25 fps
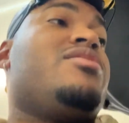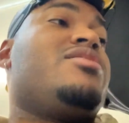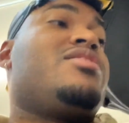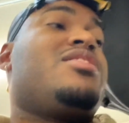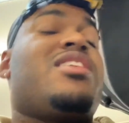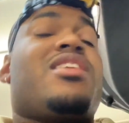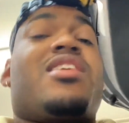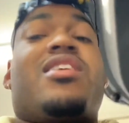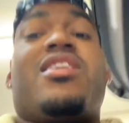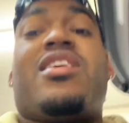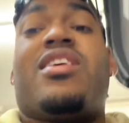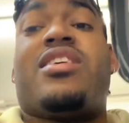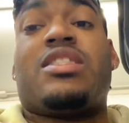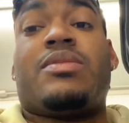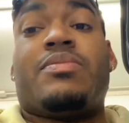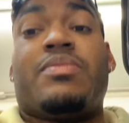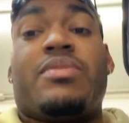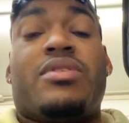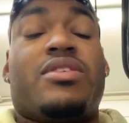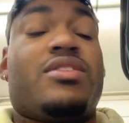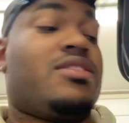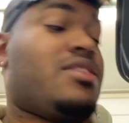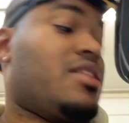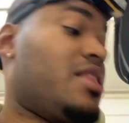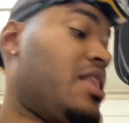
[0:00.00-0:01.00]
get
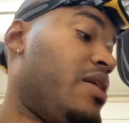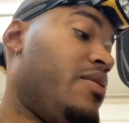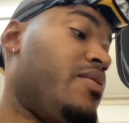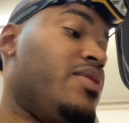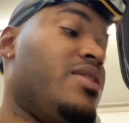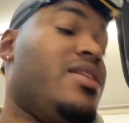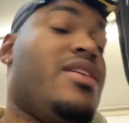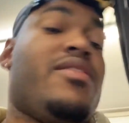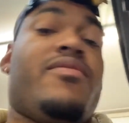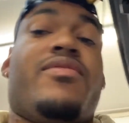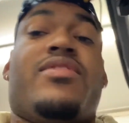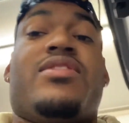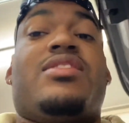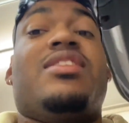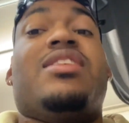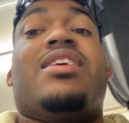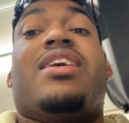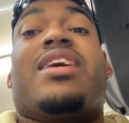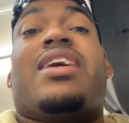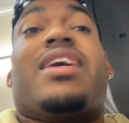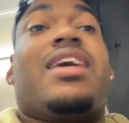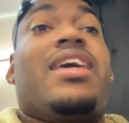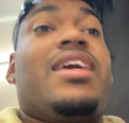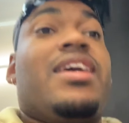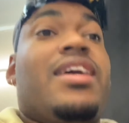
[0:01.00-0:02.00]
customers that they will never see
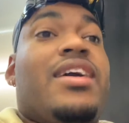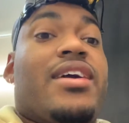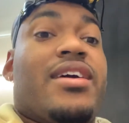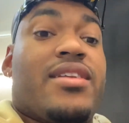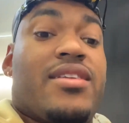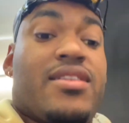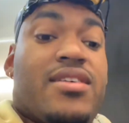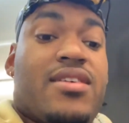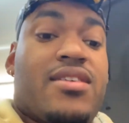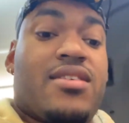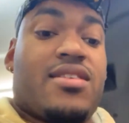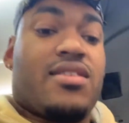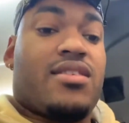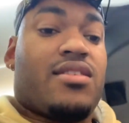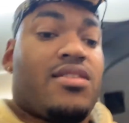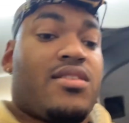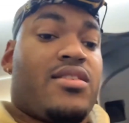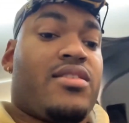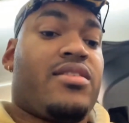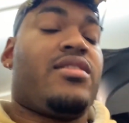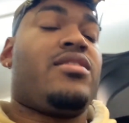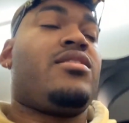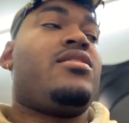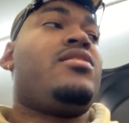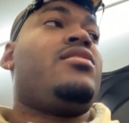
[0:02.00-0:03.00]
again.
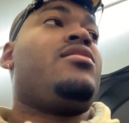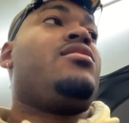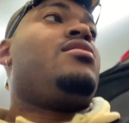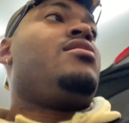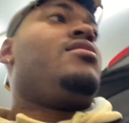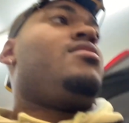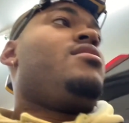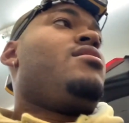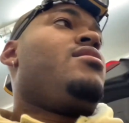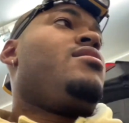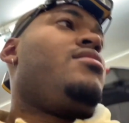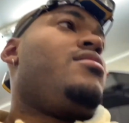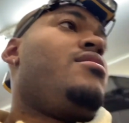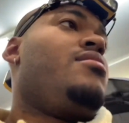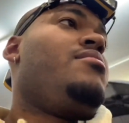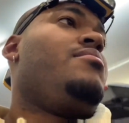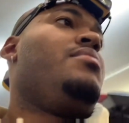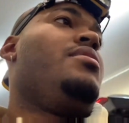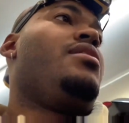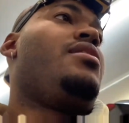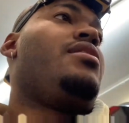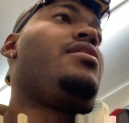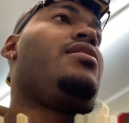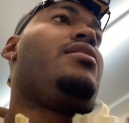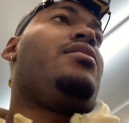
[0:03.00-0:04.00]

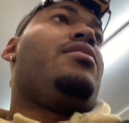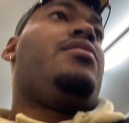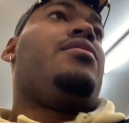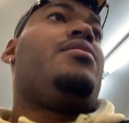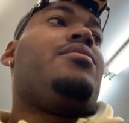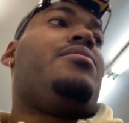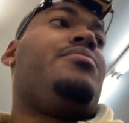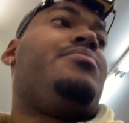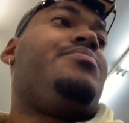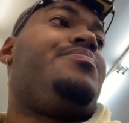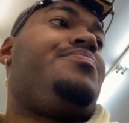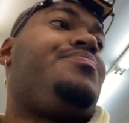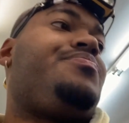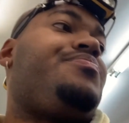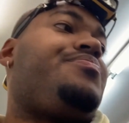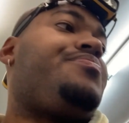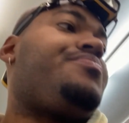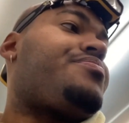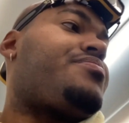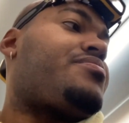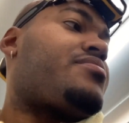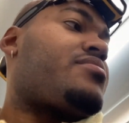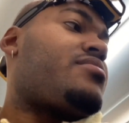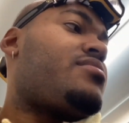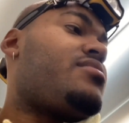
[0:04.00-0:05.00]
But um,
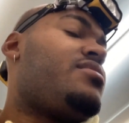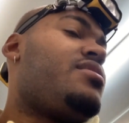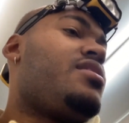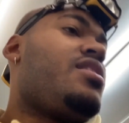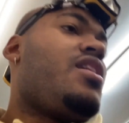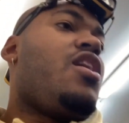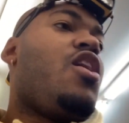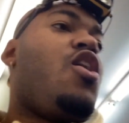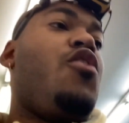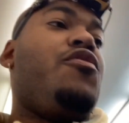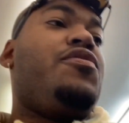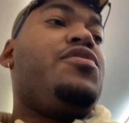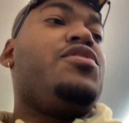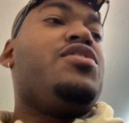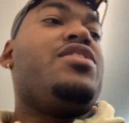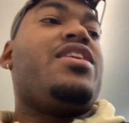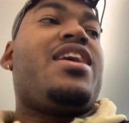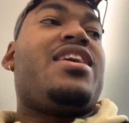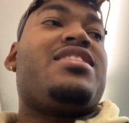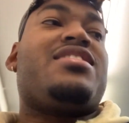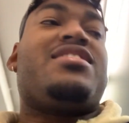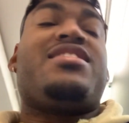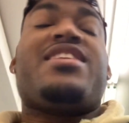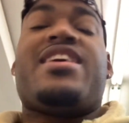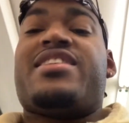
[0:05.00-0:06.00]
hopefully you
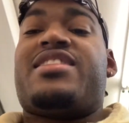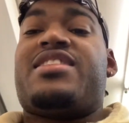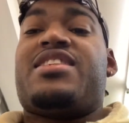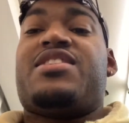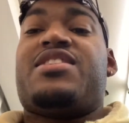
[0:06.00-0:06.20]
guys like this